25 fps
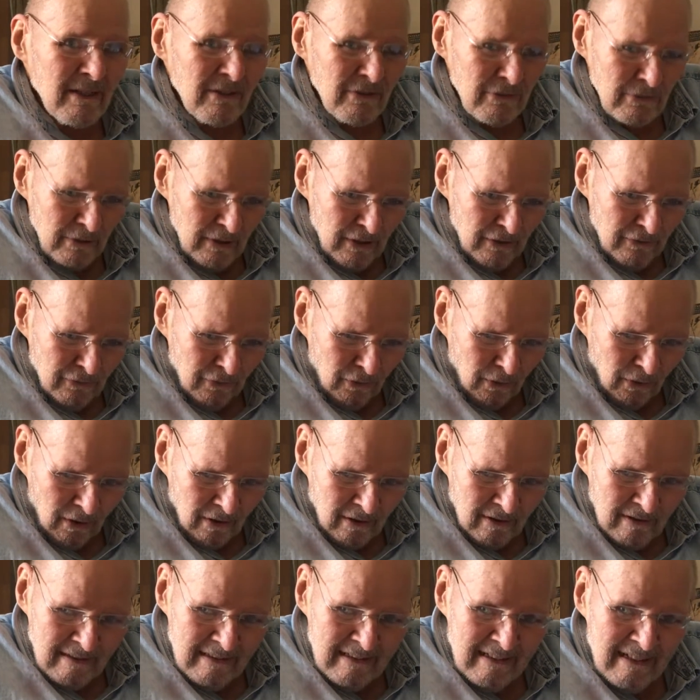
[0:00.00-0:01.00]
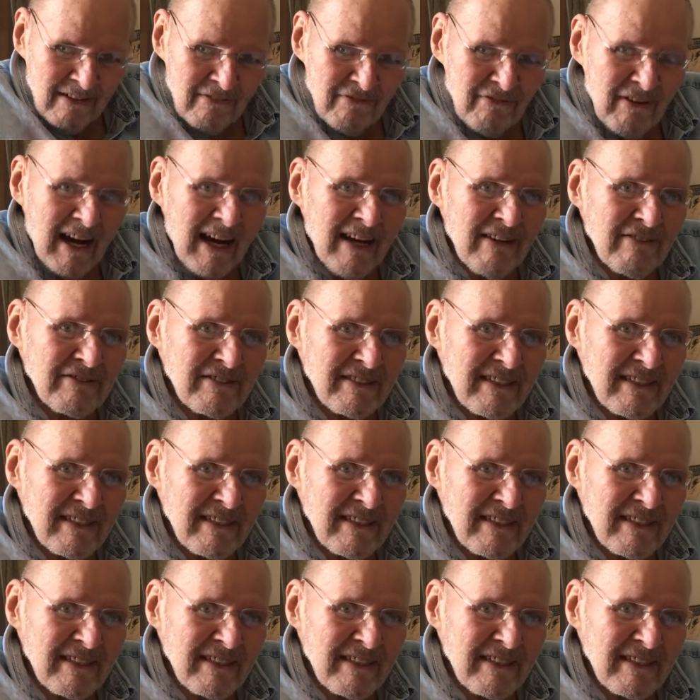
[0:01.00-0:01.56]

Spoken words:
3, 4, 5,